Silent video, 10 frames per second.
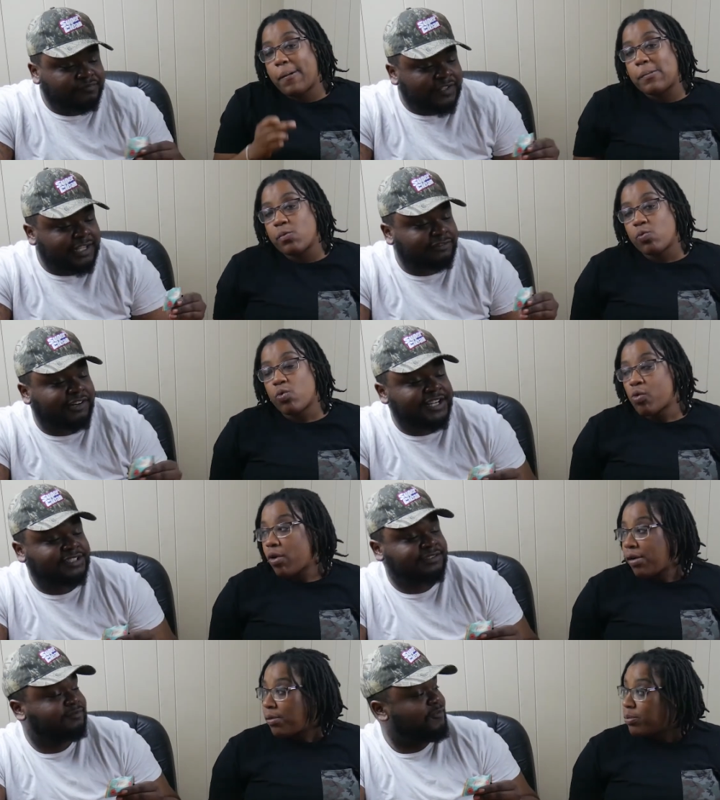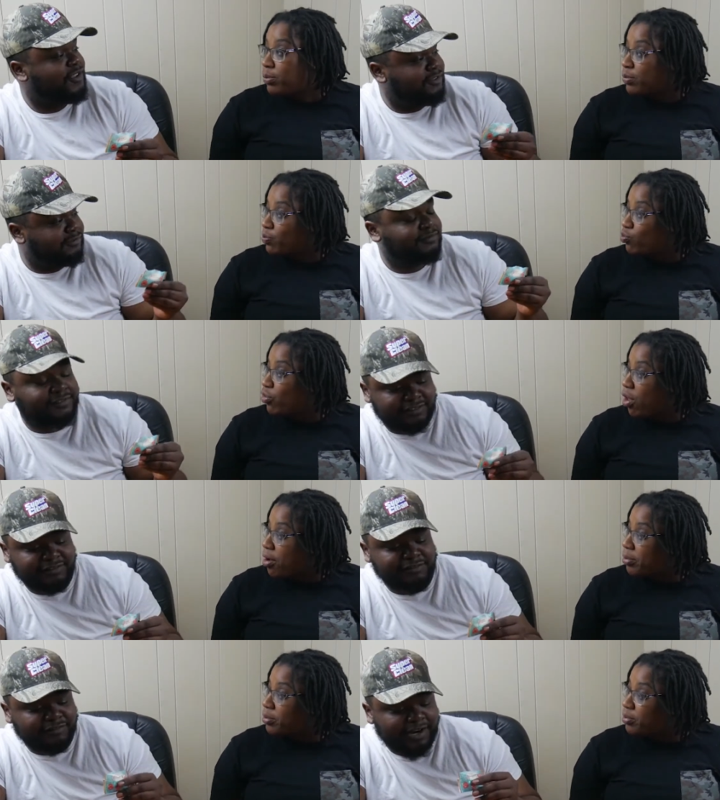Speaker 1: That's crazy. You
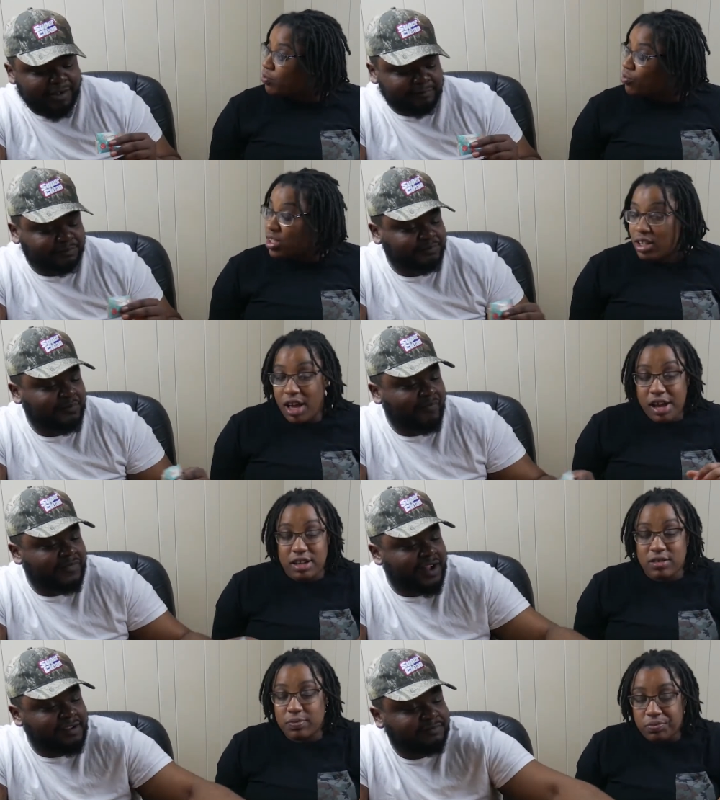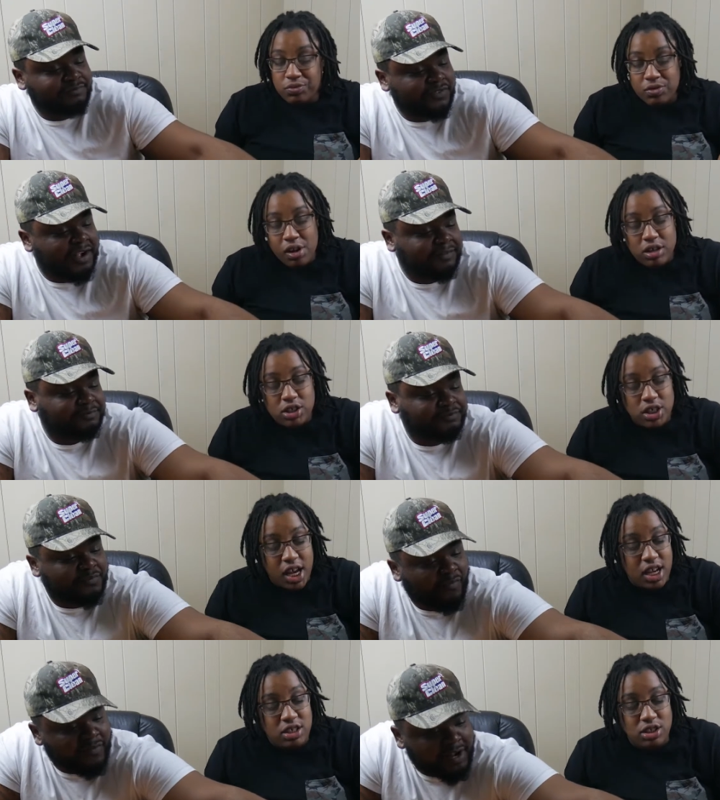you were right. It like
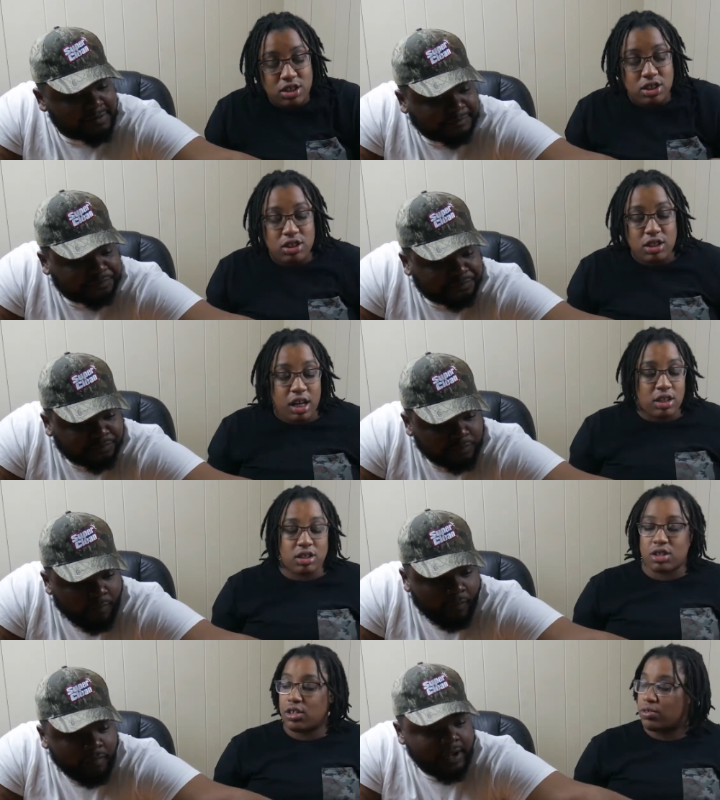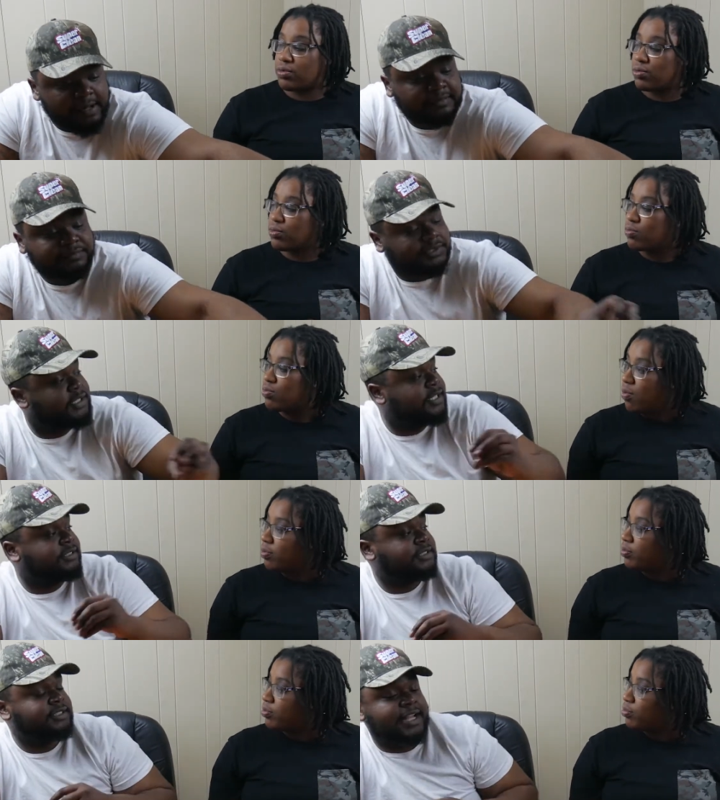changed the like dessert. It
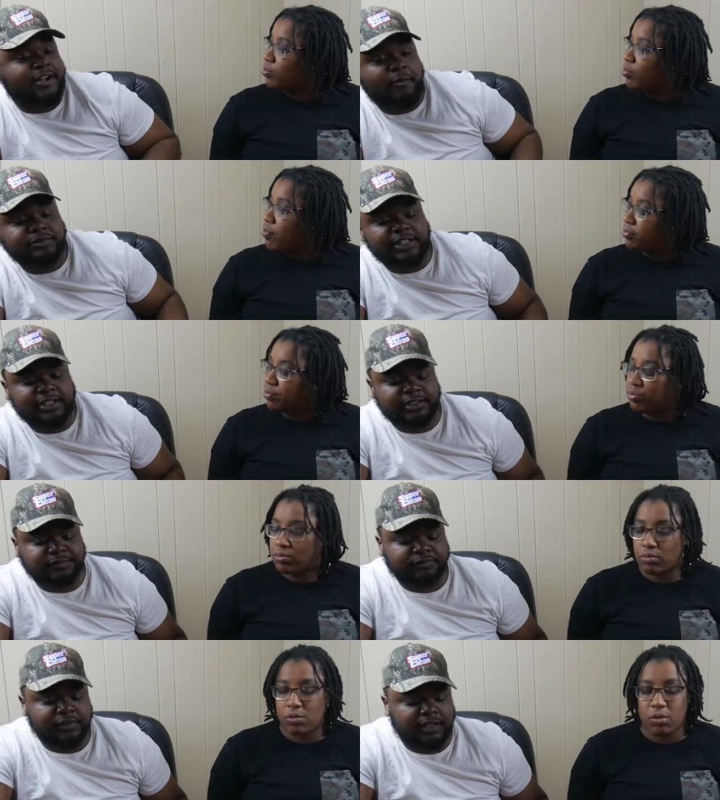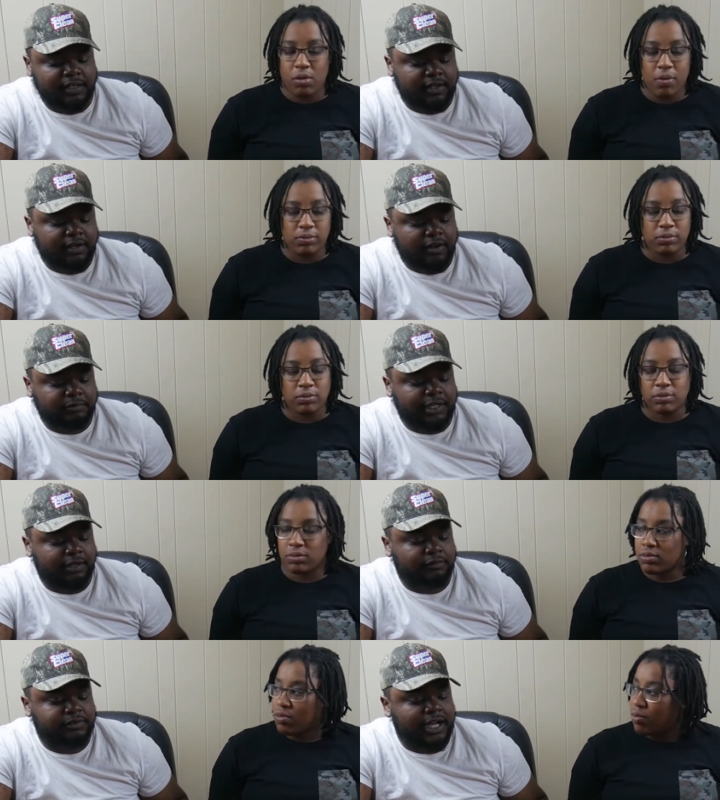does. It's like almost like a like
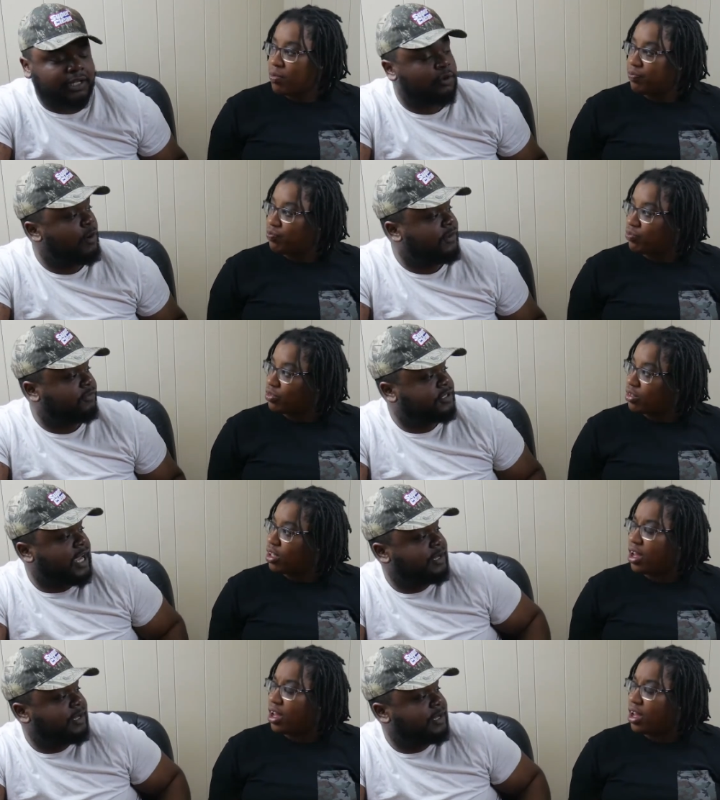a chocolate wafer type.